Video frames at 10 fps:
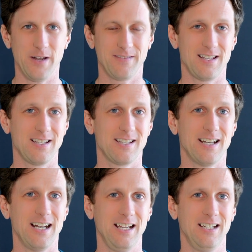to
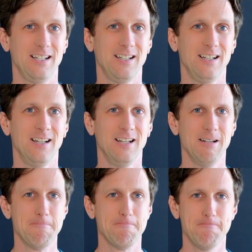decide,
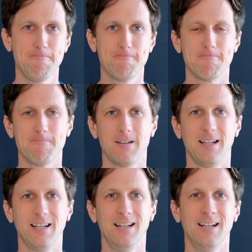
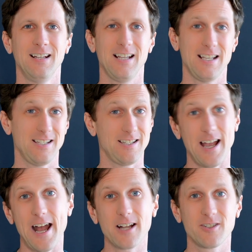is this
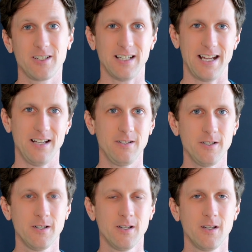actually an
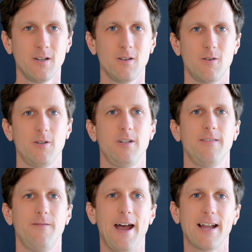edge? Or did
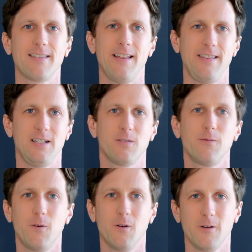the fact that these
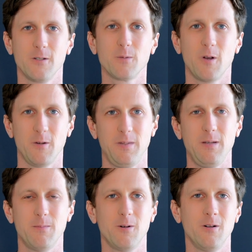4 smart
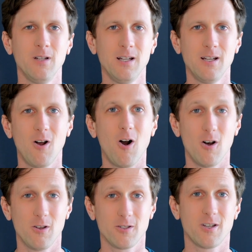people
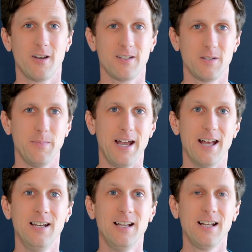all saw this
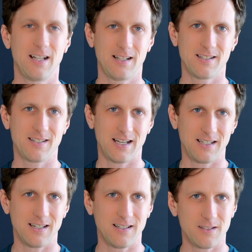bet and
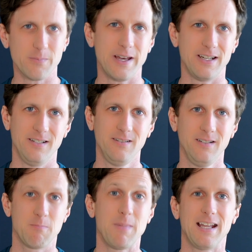decided not to bet it
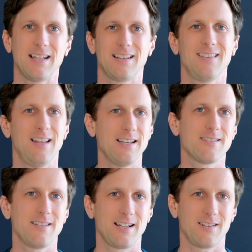make it
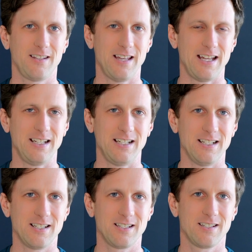less likely that it
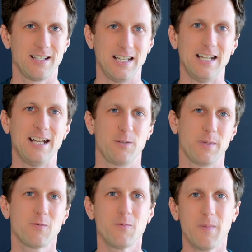is an edge?
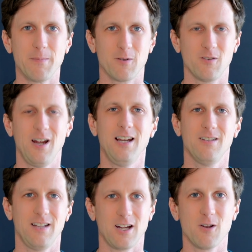Because remember, right,
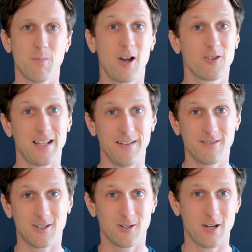like our model's
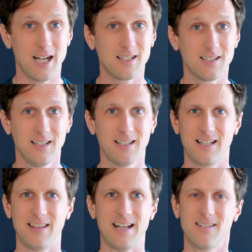never correct,
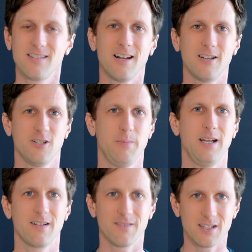and that's the
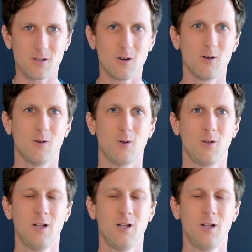underpinning of this whole